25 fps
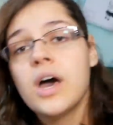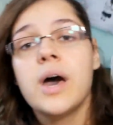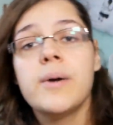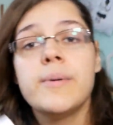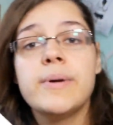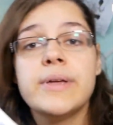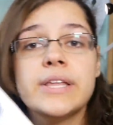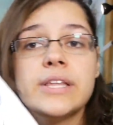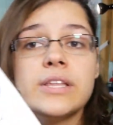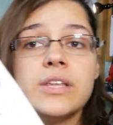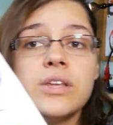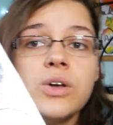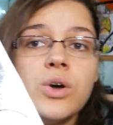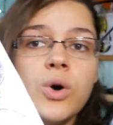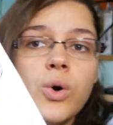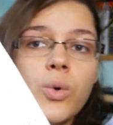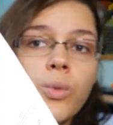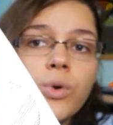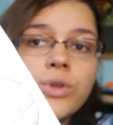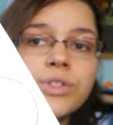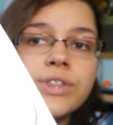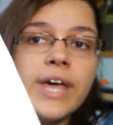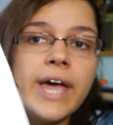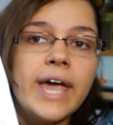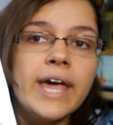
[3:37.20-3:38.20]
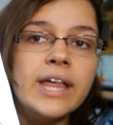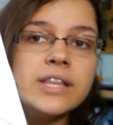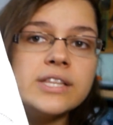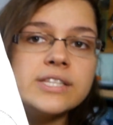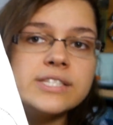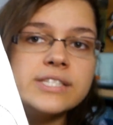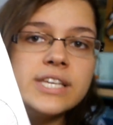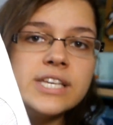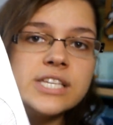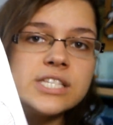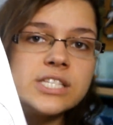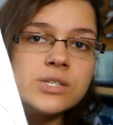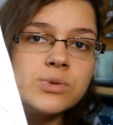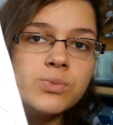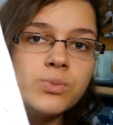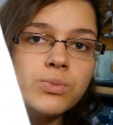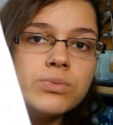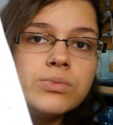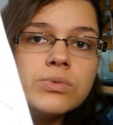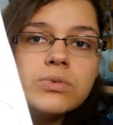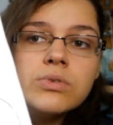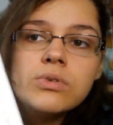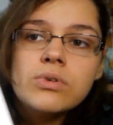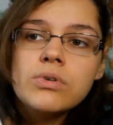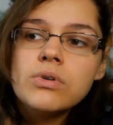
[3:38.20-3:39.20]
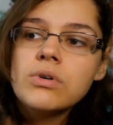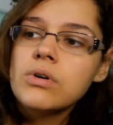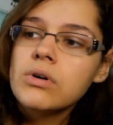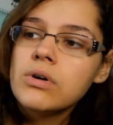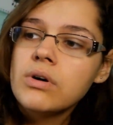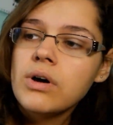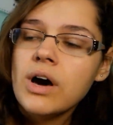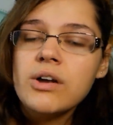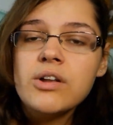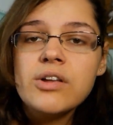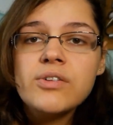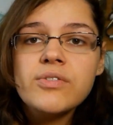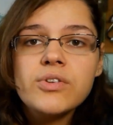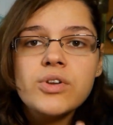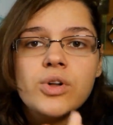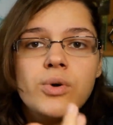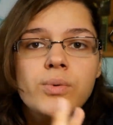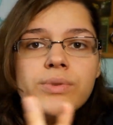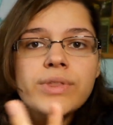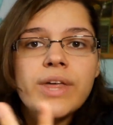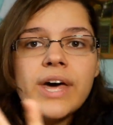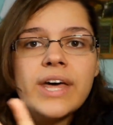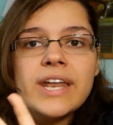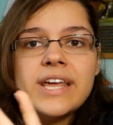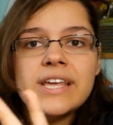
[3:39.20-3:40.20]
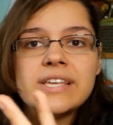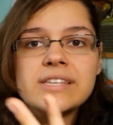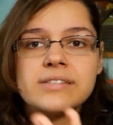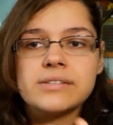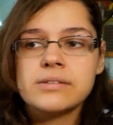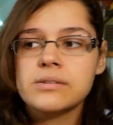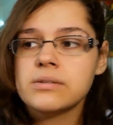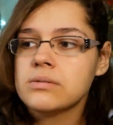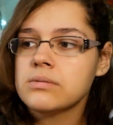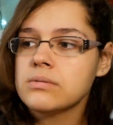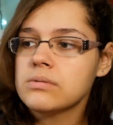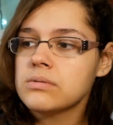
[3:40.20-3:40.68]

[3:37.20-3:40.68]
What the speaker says: I mean, what the hell is this? I don't even know what that is.